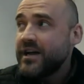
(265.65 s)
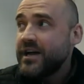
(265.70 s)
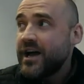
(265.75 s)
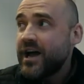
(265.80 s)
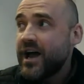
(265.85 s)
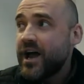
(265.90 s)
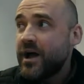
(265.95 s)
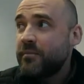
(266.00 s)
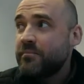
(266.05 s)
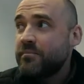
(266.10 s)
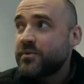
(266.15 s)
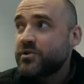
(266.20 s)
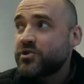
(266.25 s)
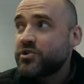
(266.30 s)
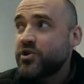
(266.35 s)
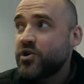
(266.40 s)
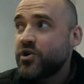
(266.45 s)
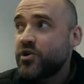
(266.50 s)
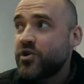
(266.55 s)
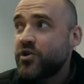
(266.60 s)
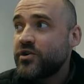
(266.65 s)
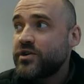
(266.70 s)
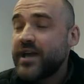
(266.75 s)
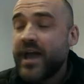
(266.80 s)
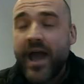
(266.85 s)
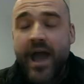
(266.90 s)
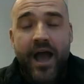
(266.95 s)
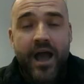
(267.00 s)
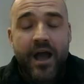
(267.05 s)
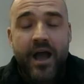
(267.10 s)

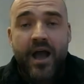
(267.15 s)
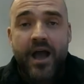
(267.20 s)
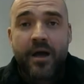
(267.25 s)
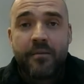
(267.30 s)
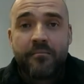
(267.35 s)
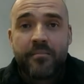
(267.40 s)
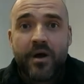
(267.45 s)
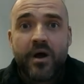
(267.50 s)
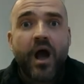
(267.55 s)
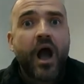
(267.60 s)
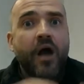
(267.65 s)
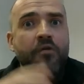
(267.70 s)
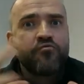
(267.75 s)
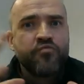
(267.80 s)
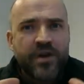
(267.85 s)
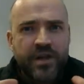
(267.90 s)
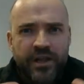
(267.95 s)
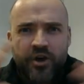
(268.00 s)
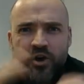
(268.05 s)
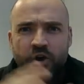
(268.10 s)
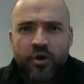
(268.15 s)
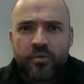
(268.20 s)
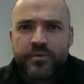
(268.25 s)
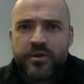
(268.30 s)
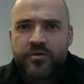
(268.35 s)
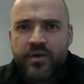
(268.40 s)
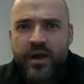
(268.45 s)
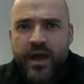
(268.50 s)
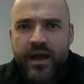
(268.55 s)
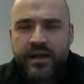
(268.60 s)
I really hope
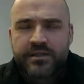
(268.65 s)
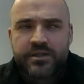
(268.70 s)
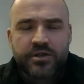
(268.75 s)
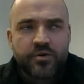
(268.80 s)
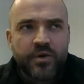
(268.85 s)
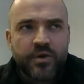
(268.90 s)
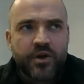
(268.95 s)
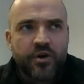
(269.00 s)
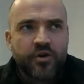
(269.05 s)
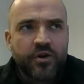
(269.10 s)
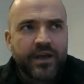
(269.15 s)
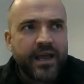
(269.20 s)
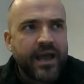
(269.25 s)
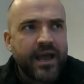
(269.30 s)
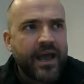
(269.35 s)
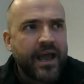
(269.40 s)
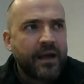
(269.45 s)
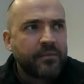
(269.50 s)
you guys are doing okay.